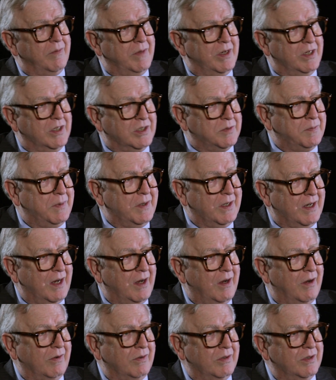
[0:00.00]
me to speak
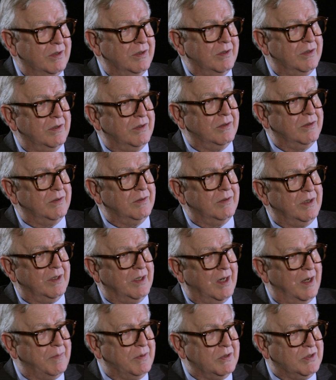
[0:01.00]
out
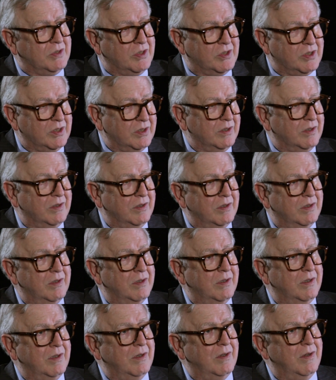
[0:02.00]
in opposition,
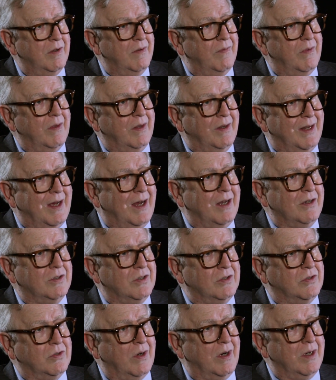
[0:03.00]
not
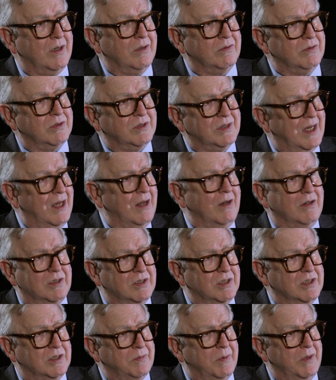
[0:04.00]
to try to
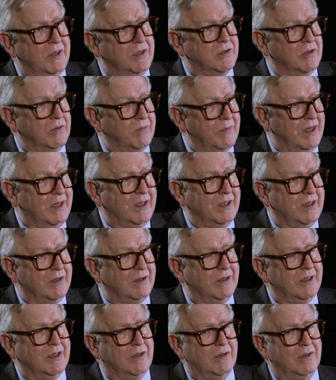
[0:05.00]
silence the speech or make it
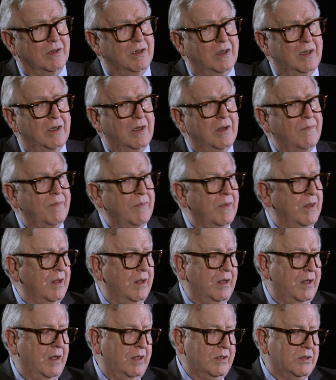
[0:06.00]
illegal.
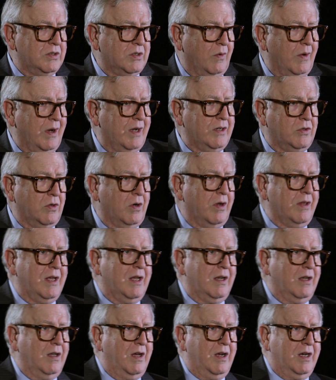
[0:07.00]
So I draw
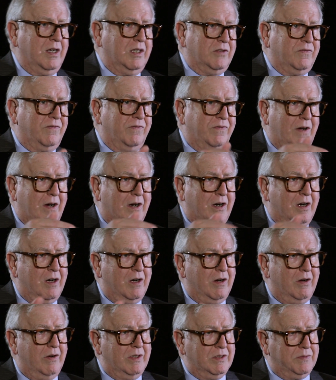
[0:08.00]
that line as
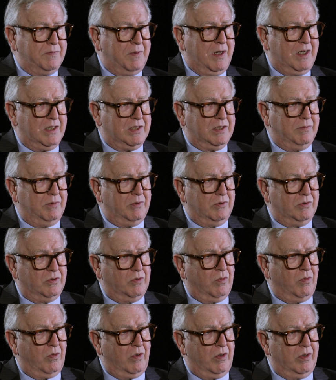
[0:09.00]
far as possible
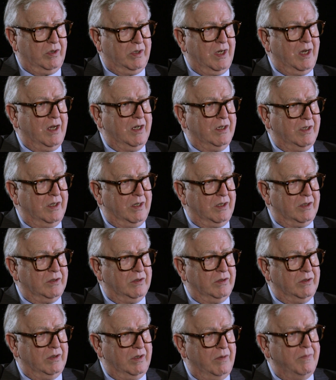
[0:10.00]
toward
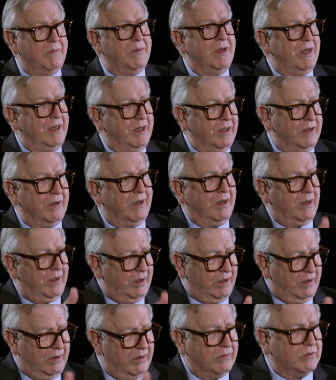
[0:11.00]
conduct, the immediate, like
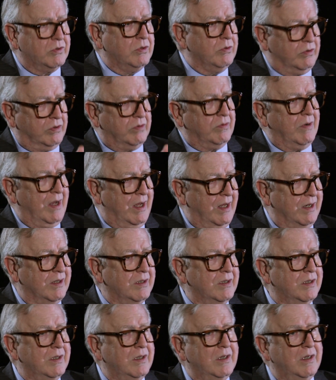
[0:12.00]
a true threat
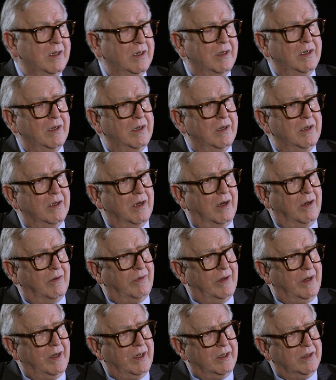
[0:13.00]

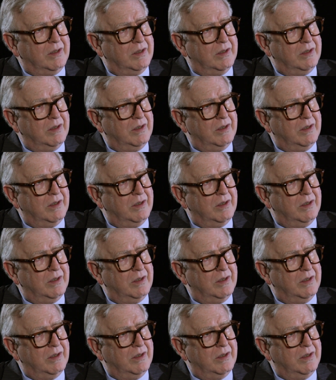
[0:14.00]
of hate,